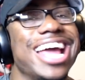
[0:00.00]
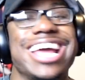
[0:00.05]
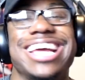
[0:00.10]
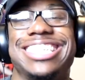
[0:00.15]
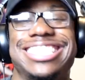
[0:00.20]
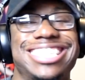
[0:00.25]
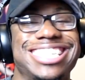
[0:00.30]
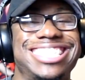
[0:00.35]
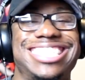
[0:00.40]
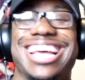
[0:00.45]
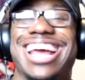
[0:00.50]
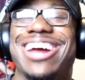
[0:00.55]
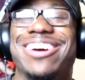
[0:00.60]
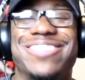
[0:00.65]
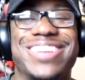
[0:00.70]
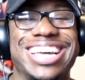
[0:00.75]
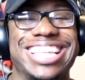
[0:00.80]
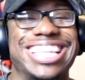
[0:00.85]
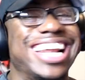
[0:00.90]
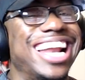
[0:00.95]
is the
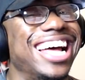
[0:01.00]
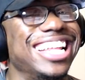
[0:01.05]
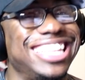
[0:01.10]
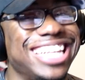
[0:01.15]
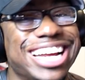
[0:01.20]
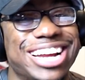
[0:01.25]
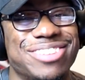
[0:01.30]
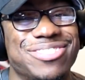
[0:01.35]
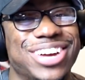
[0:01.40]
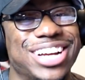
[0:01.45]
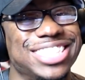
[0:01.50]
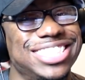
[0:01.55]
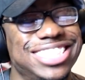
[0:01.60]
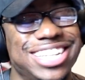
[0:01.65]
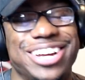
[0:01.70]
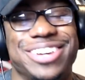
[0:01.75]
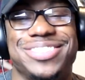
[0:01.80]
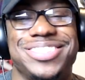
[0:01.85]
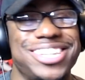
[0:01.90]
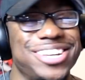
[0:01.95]
same way that I think about
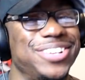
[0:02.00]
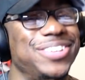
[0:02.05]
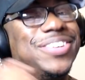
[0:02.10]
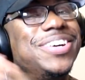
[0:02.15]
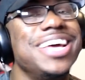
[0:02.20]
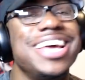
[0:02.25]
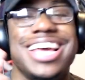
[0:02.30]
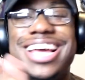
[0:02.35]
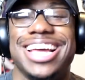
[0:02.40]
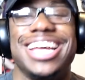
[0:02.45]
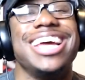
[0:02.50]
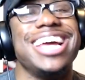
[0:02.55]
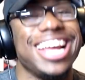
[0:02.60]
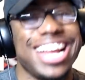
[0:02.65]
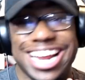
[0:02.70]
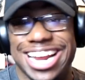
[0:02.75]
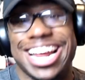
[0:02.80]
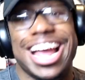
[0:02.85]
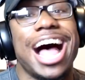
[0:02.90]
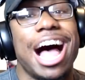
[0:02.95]
stuff. So
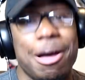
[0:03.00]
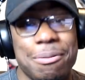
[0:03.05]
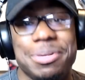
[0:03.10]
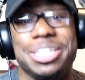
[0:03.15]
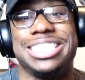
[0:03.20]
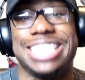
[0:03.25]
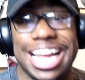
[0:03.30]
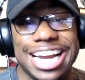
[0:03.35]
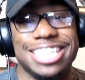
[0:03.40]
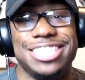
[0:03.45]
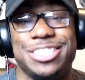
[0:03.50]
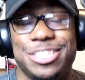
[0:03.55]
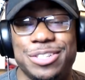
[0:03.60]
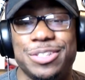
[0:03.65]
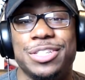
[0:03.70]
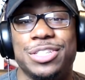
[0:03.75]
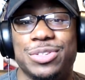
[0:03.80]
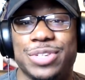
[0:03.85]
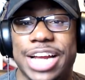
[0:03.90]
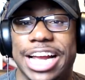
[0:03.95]
I'm excited to
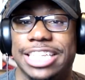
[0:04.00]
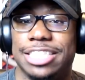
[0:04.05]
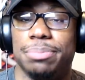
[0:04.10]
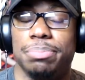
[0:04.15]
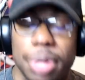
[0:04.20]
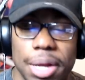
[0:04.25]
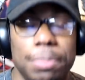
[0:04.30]
do this reaction.